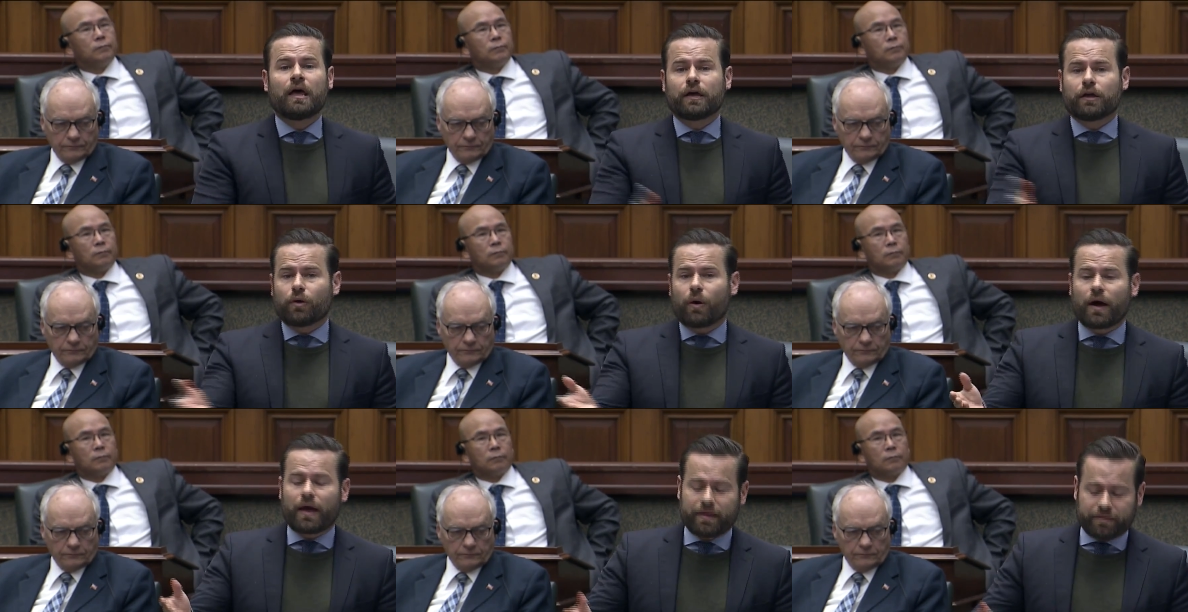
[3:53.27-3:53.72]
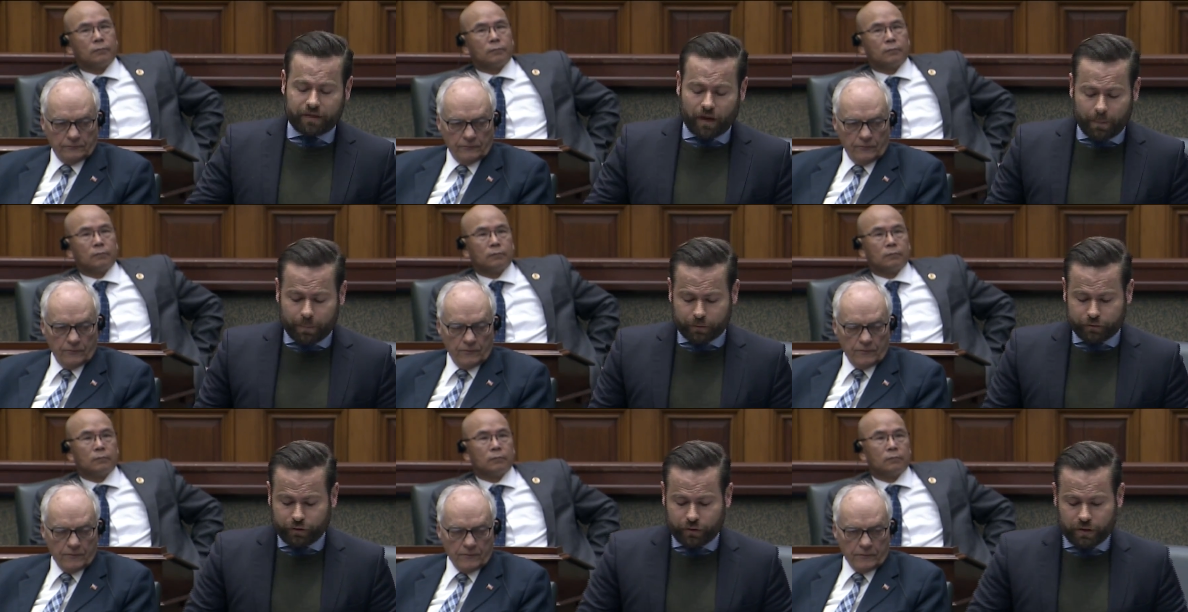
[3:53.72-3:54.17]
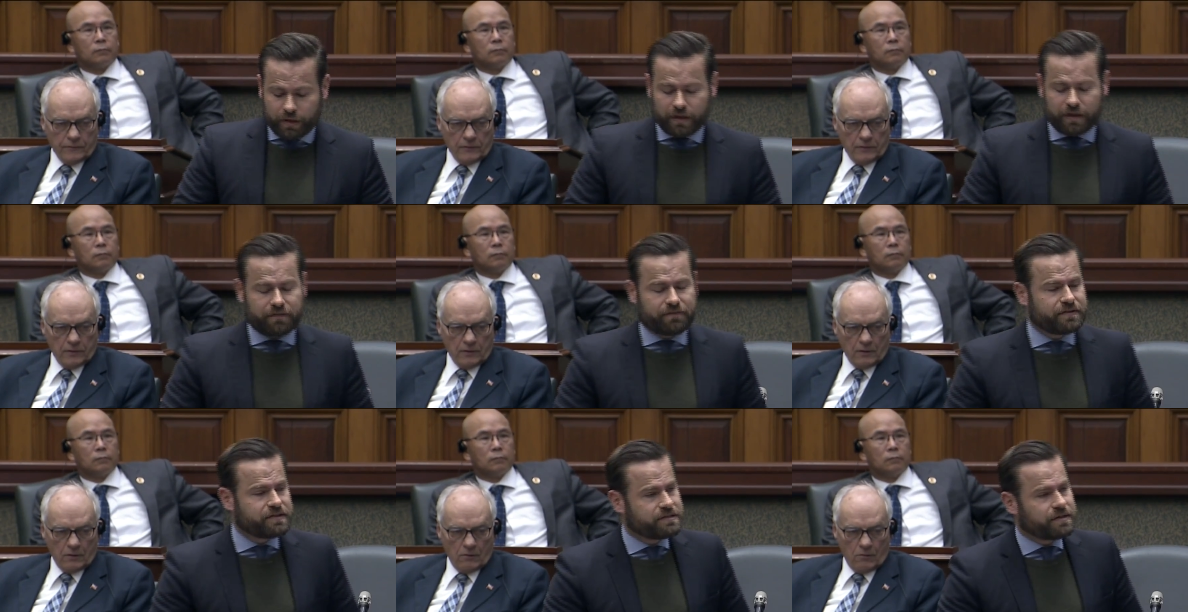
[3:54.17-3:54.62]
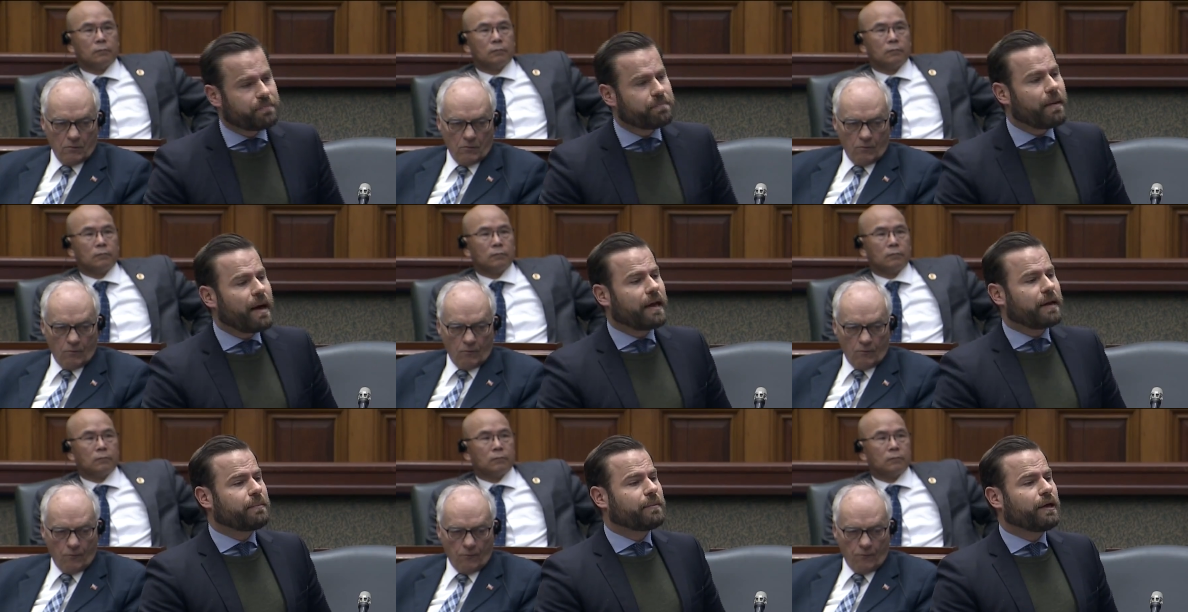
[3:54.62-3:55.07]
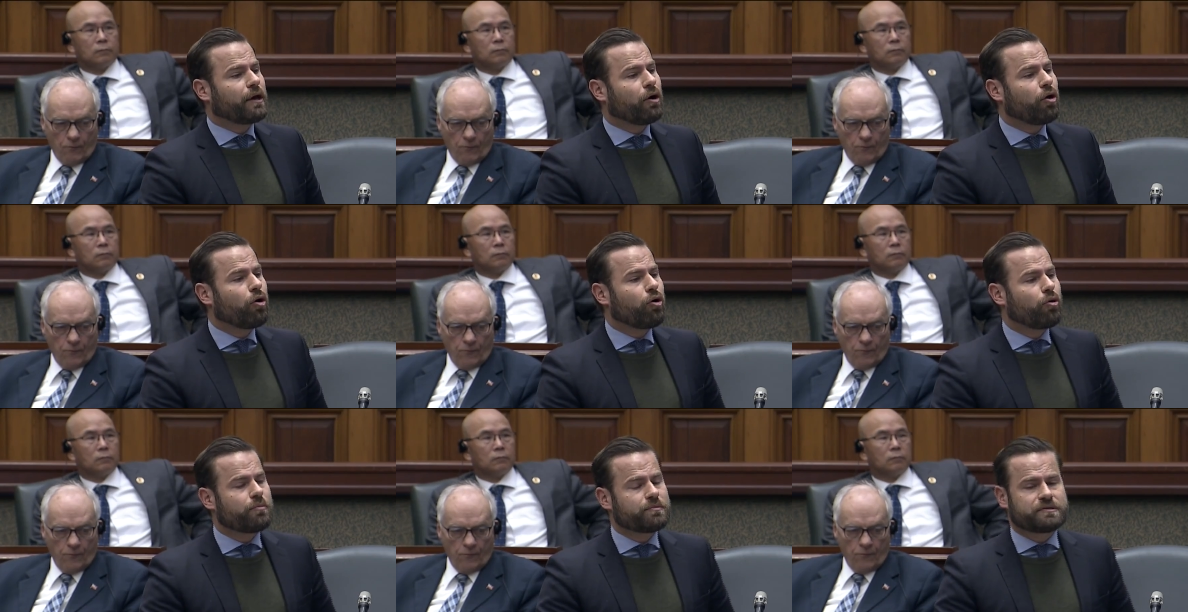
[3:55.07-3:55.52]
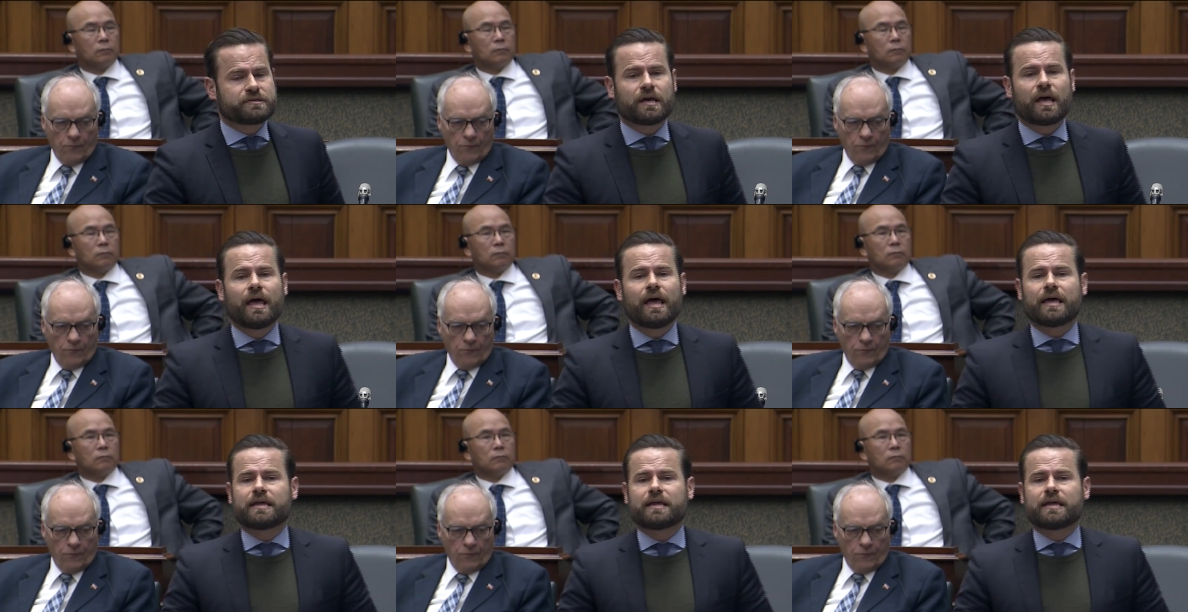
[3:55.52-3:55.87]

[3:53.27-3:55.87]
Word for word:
Speaker 1: You know, I had the opportunity to visit Mattamy Homes